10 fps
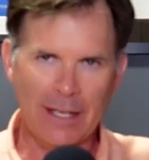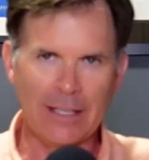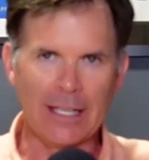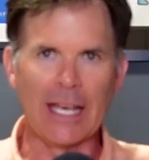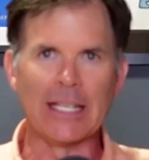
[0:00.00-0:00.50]

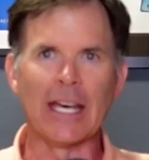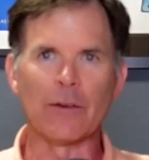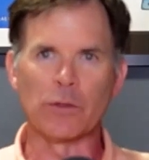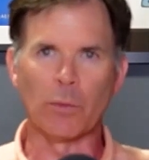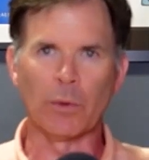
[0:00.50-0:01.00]
and
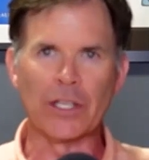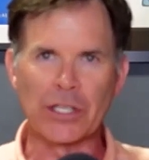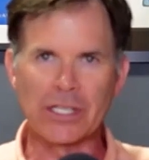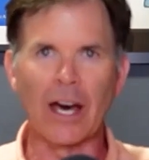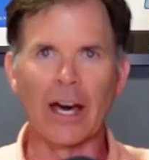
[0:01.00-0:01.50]
that was one of the
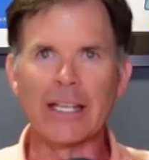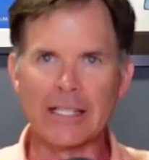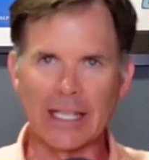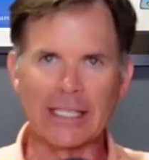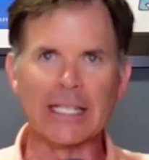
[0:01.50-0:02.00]

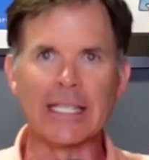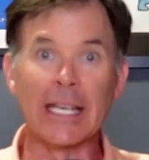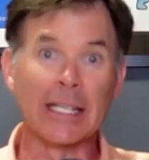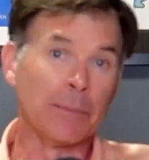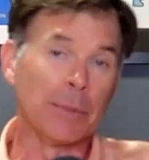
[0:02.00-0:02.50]
studies that they
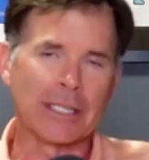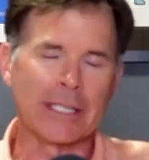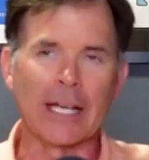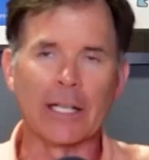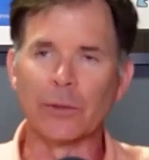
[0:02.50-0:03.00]
did in the book's
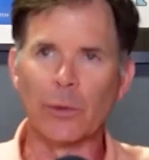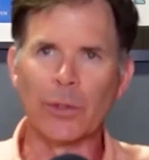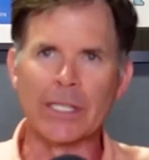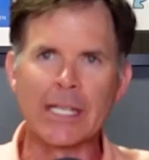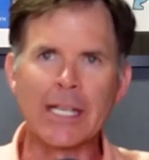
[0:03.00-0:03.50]
titled
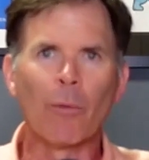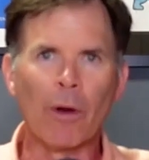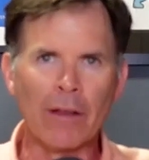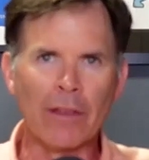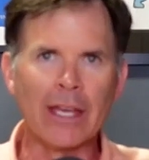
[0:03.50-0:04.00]
Noise,
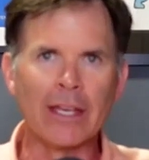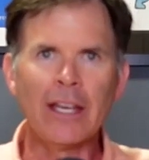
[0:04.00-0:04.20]
where they